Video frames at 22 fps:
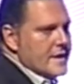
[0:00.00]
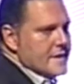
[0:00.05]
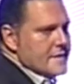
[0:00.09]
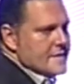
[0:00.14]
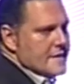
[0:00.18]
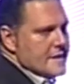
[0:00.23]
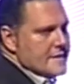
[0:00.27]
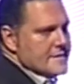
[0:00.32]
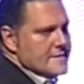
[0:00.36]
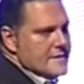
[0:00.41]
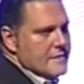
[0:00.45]

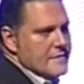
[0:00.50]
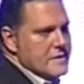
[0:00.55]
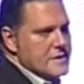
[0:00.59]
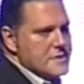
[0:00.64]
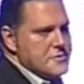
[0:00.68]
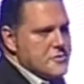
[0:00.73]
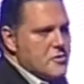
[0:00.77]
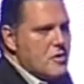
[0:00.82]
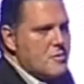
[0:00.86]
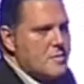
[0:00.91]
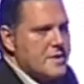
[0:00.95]
There are several
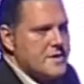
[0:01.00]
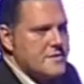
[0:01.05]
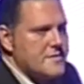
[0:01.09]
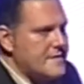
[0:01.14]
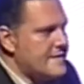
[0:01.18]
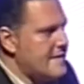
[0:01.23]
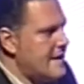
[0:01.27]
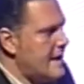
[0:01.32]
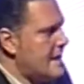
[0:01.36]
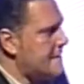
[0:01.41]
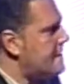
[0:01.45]
drawbacks
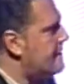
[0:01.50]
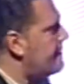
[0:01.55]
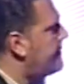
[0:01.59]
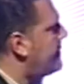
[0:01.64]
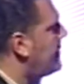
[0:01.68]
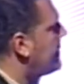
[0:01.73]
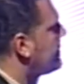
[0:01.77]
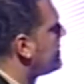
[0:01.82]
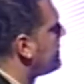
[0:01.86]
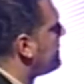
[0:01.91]
with that. First